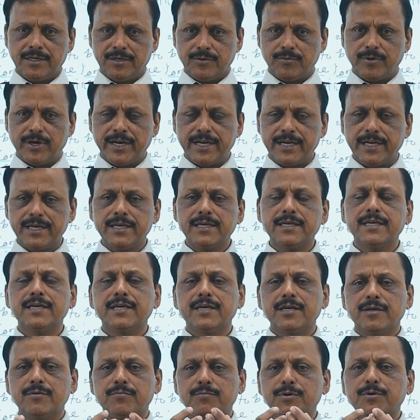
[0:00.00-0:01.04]
Why?
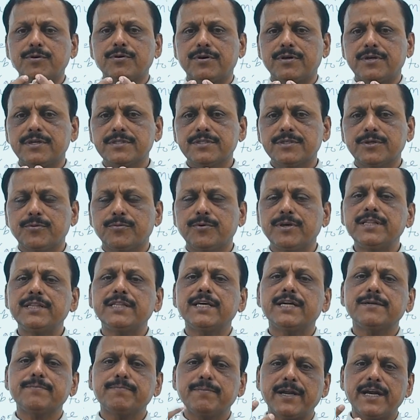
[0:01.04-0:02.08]
Because when
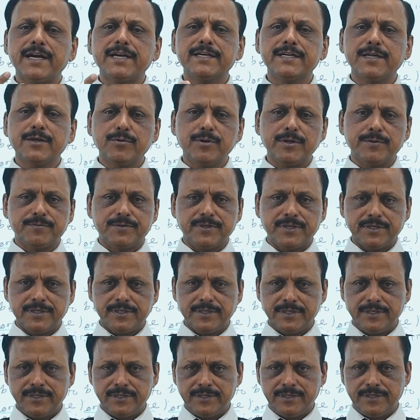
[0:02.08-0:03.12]
that plant developed
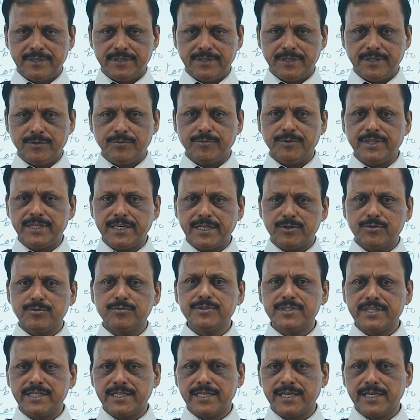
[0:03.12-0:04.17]
with that two
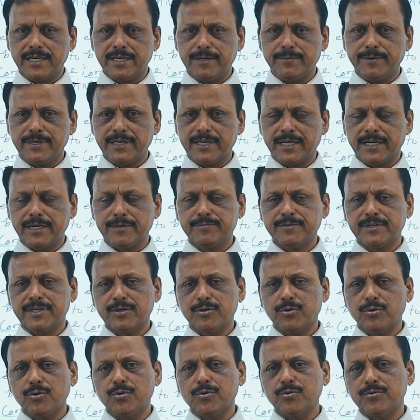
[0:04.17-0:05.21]
desirable character
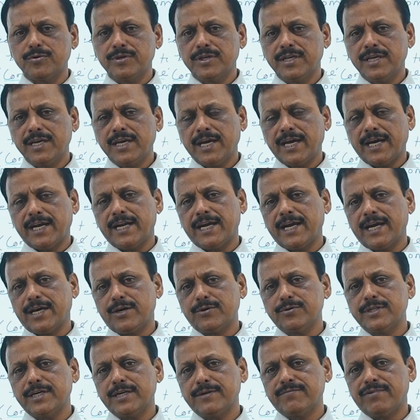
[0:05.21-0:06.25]
grow and
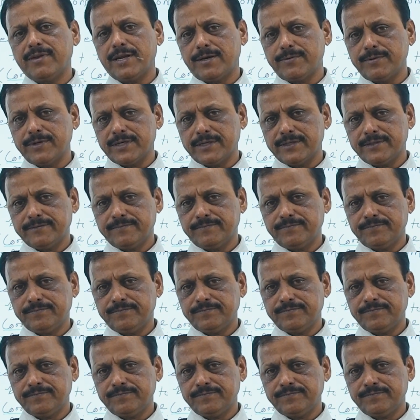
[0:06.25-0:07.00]
have that flower,